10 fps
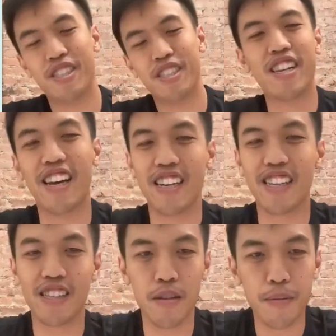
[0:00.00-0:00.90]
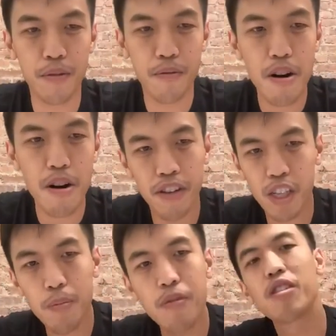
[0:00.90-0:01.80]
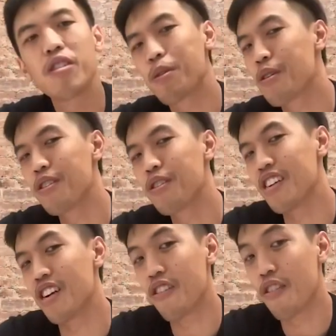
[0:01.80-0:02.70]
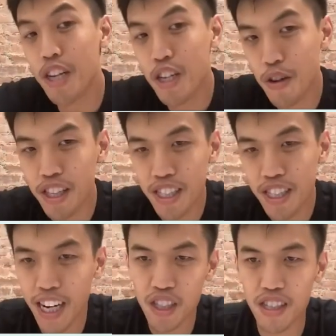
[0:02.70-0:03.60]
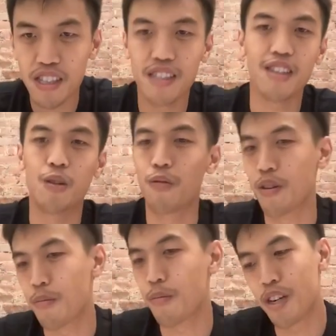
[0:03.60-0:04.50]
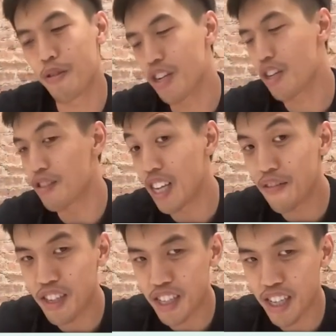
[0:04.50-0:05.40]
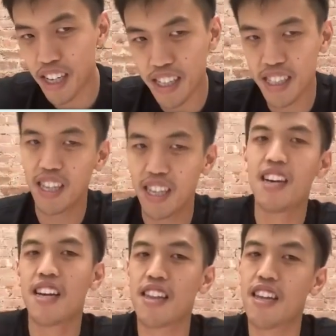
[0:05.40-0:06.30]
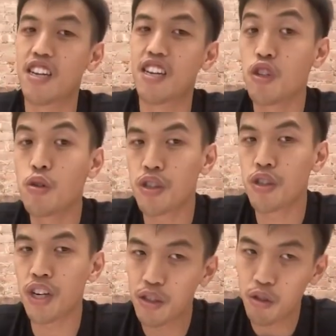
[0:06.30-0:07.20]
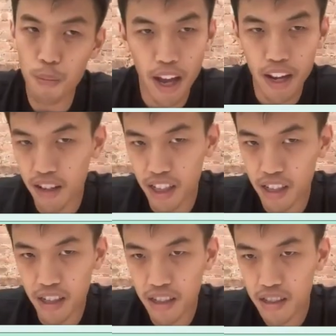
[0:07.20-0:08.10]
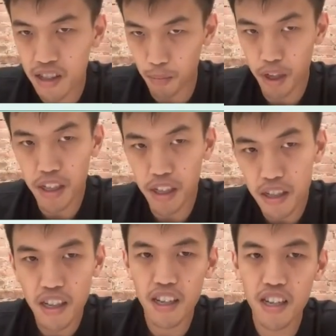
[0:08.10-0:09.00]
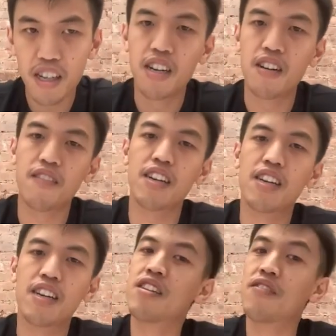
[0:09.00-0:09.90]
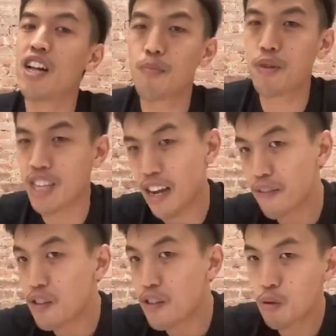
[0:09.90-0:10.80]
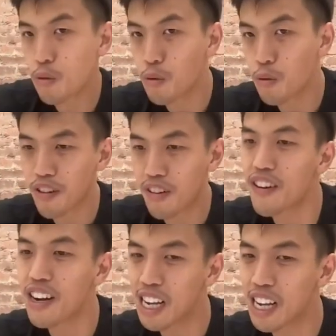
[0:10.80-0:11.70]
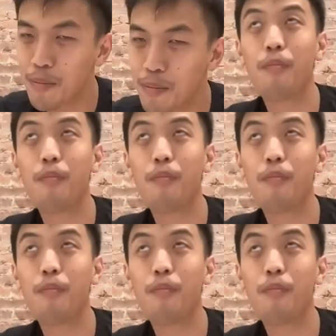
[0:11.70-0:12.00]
we said like it's a little rough of an experience because there are 3 transactions over a period of 7 days that a user has to manually submit, right? Developers have to, right, they